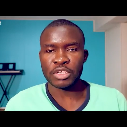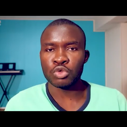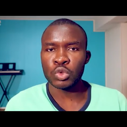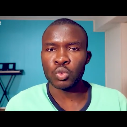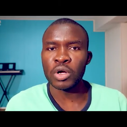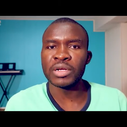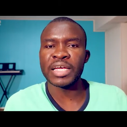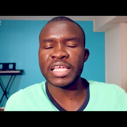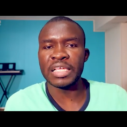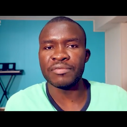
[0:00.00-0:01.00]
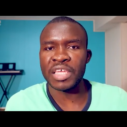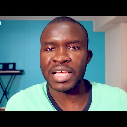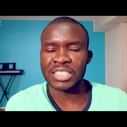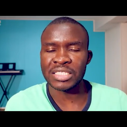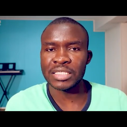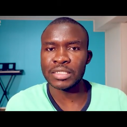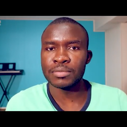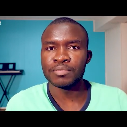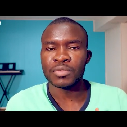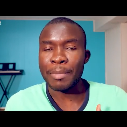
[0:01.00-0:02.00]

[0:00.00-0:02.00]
and you would wonder if they are still